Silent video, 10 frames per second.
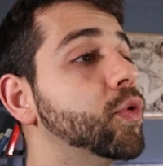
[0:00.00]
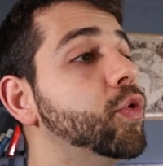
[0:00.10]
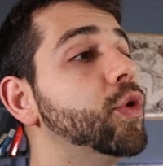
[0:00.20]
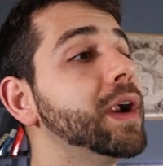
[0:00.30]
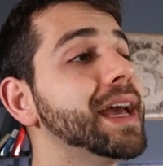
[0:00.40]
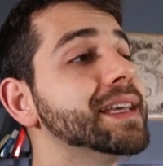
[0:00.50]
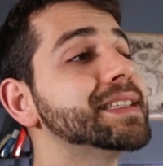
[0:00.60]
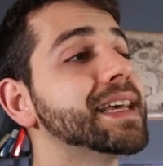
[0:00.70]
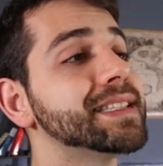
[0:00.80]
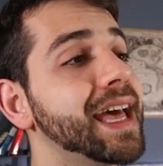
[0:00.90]
Core
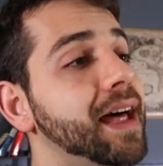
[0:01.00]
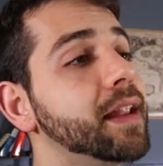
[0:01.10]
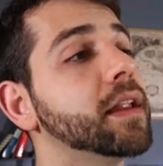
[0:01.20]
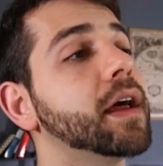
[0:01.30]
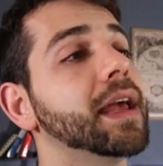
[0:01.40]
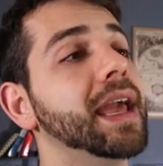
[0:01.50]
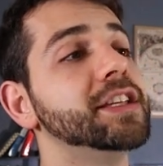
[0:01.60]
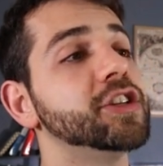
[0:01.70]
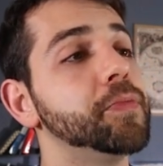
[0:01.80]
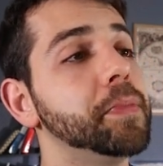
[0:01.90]
SSL
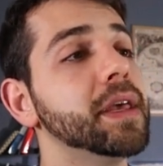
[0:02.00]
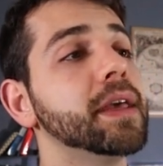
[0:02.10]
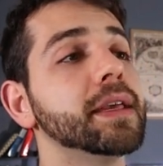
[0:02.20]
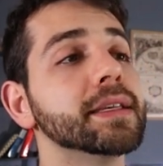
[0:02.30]
HTTP